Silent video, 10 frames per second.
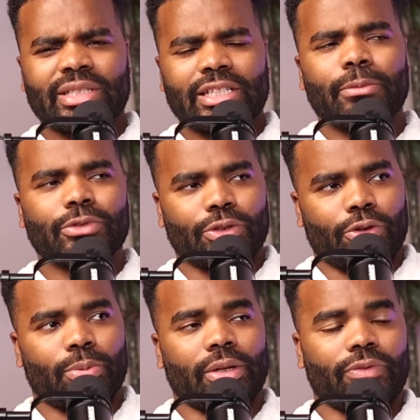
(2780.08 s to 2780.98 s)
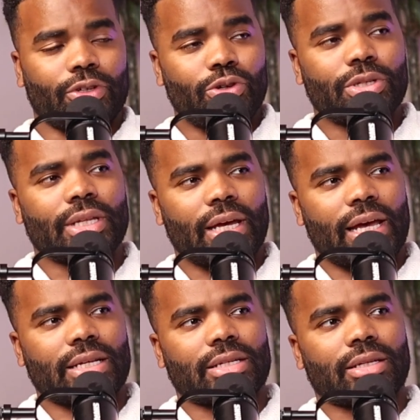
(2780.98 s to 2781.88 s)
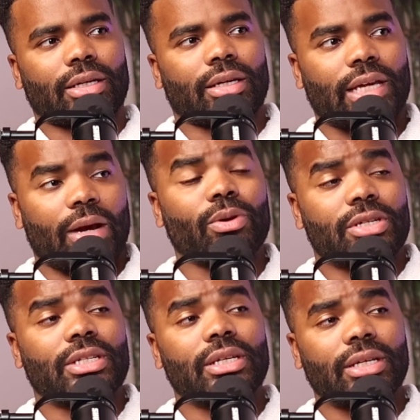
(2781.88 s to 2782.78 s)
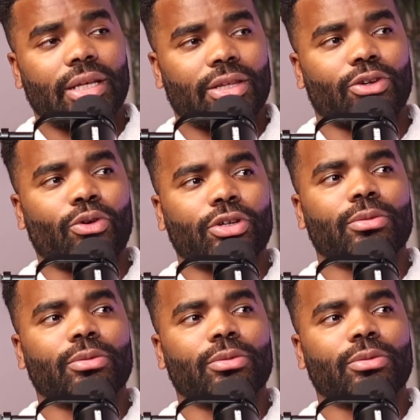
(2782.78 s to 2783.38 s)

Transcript: is some truth, but if you're using it as the guarantee that they're going